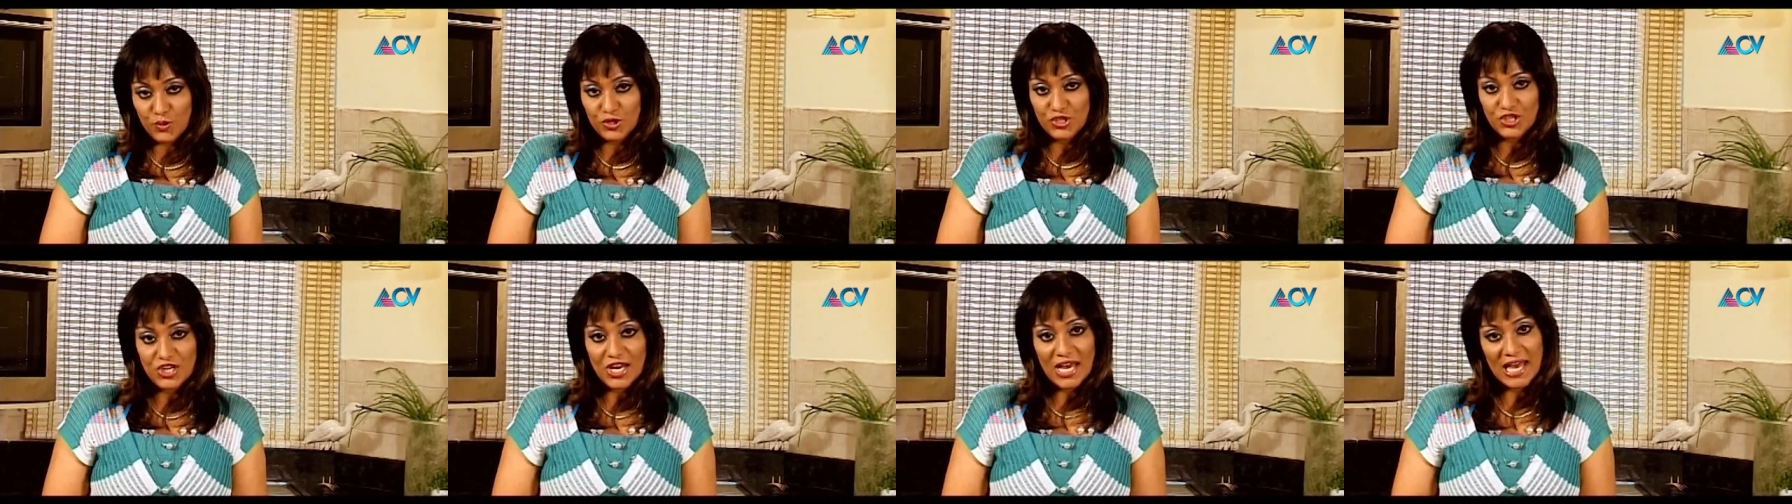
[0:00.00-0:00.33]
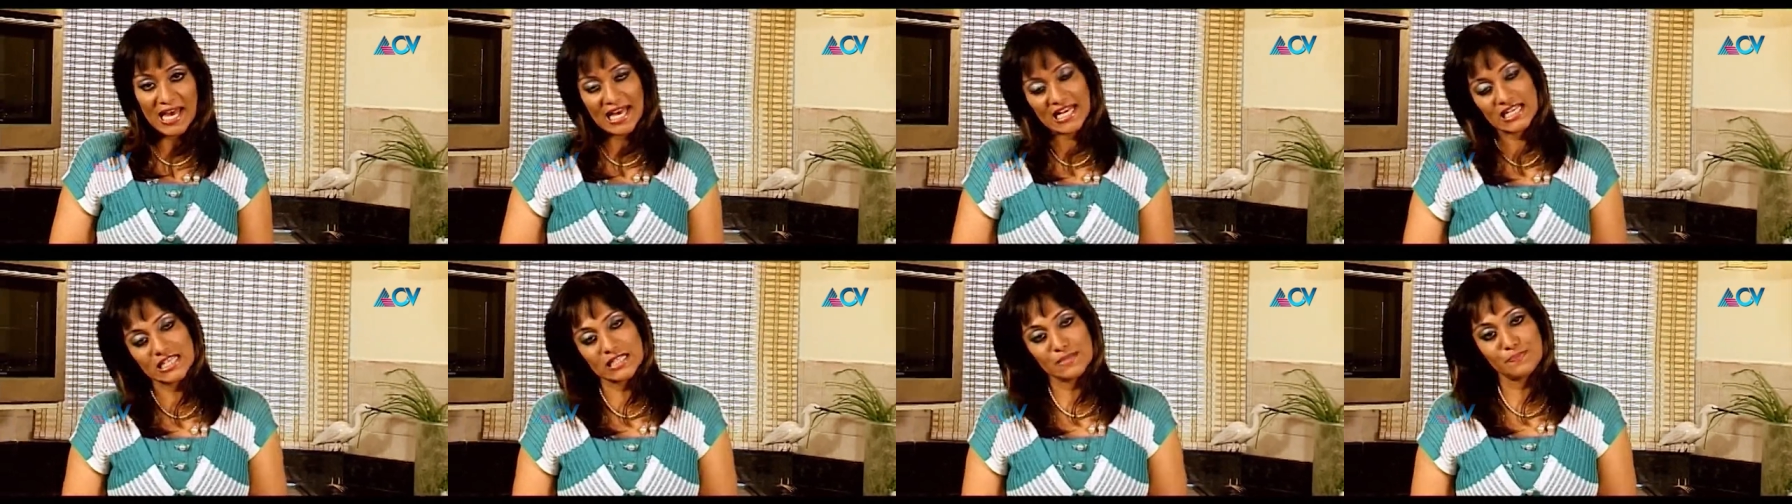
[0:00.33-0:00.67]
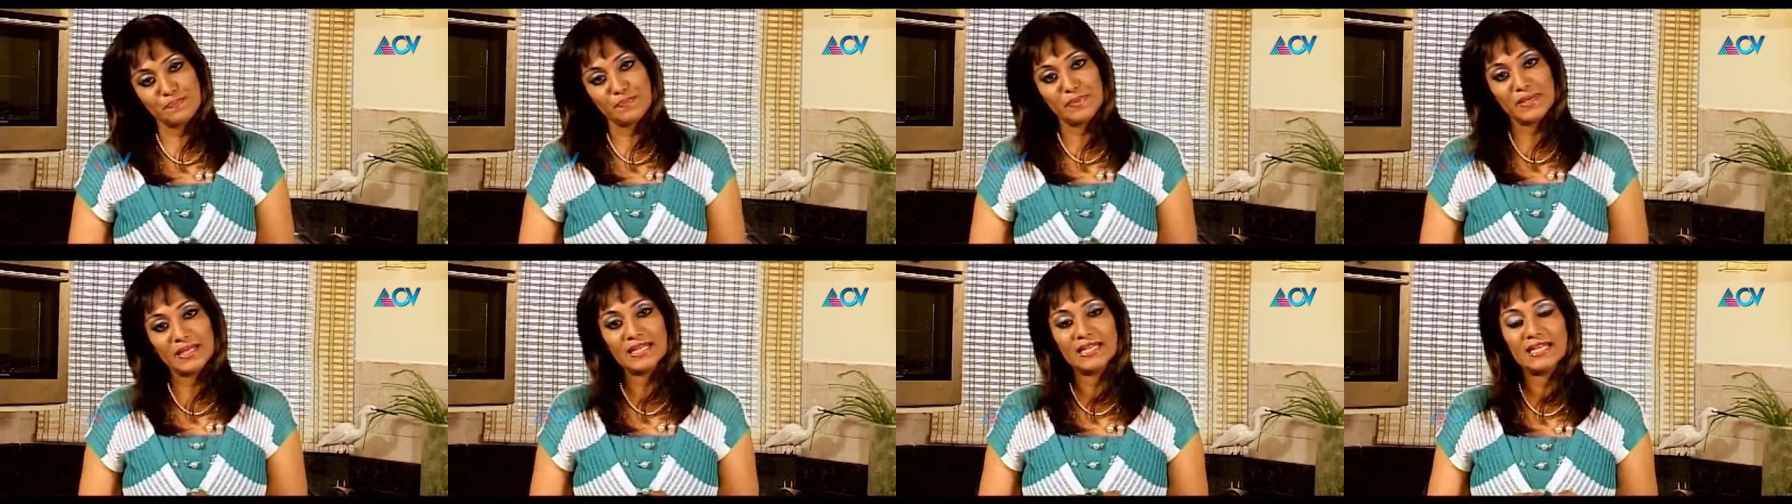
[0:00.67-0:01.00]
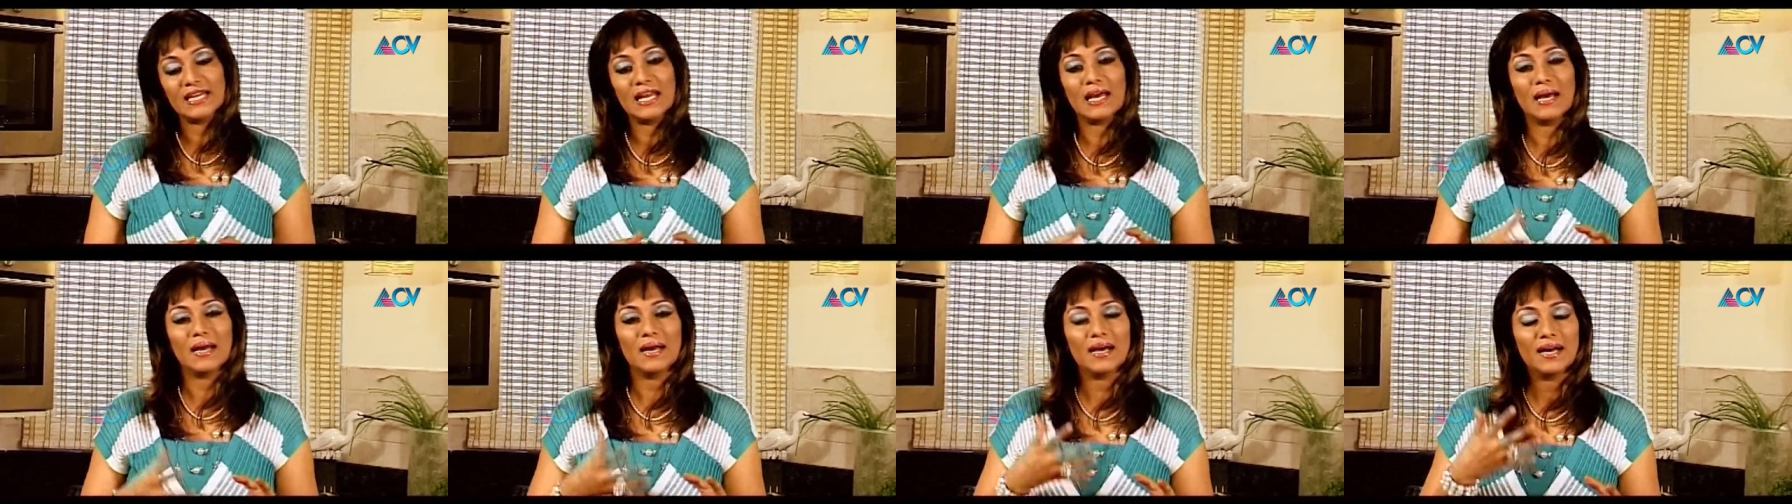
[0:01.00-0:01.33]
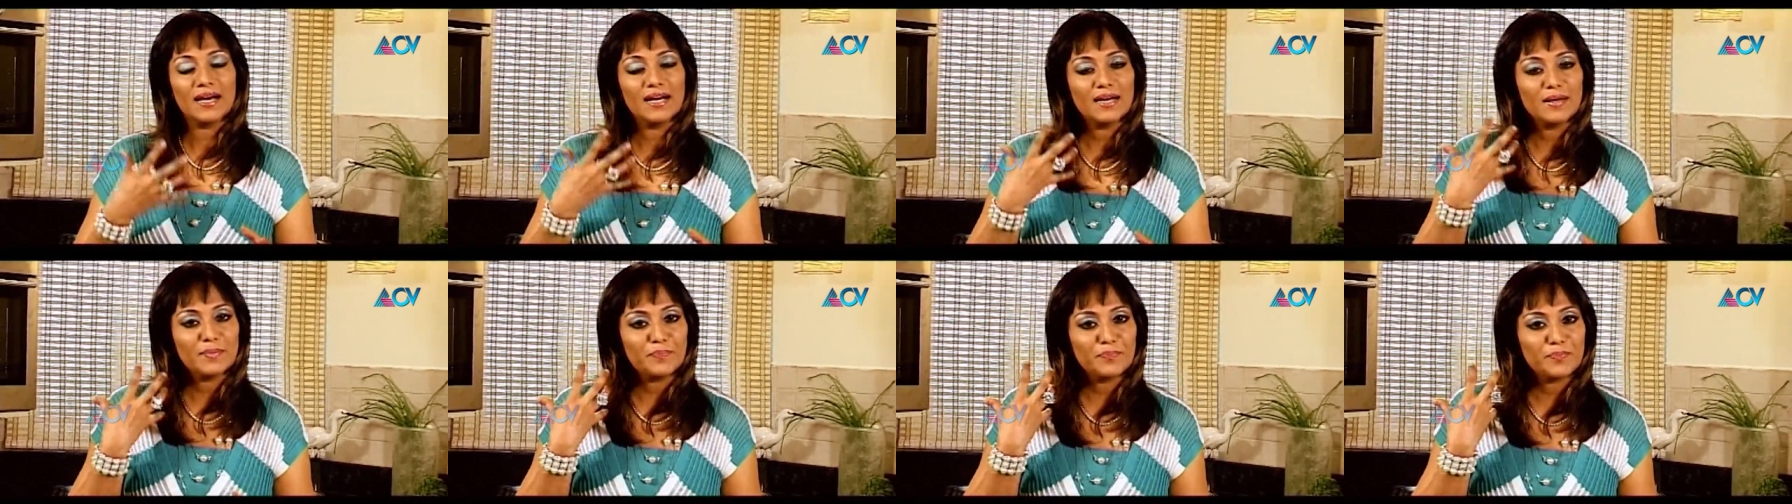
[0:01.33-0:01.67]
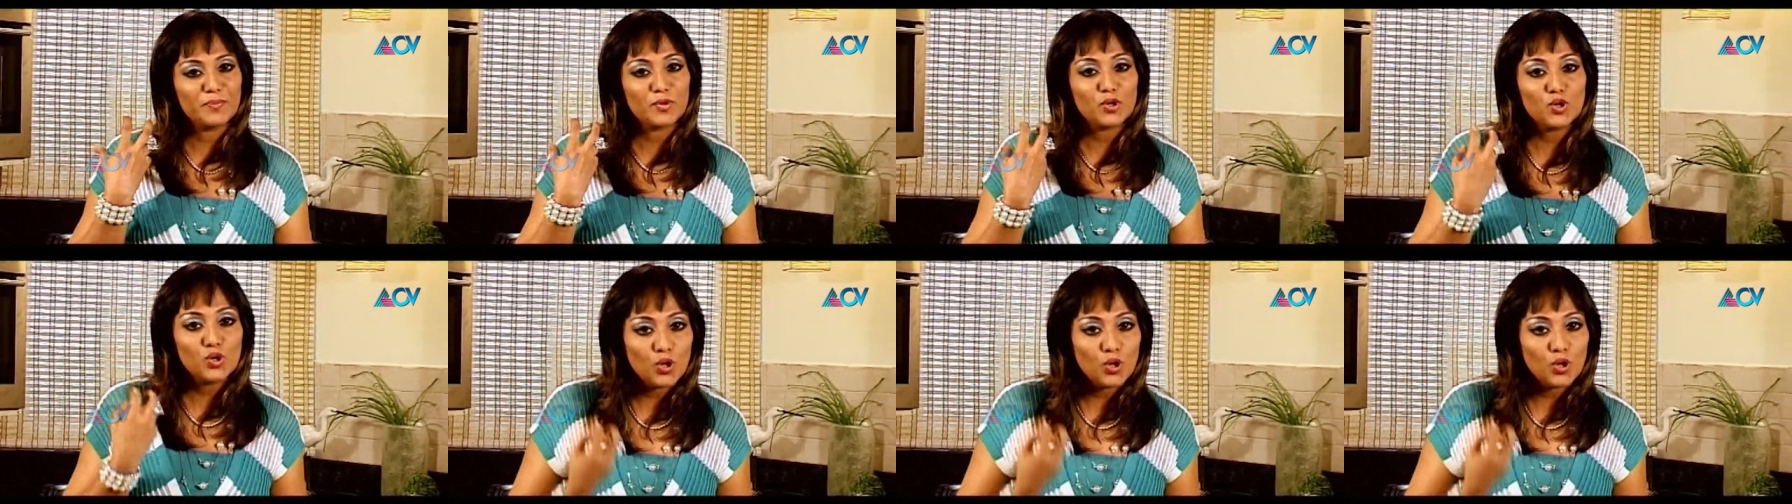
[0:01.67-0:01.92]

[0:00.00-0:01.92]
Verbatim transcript: which has been um,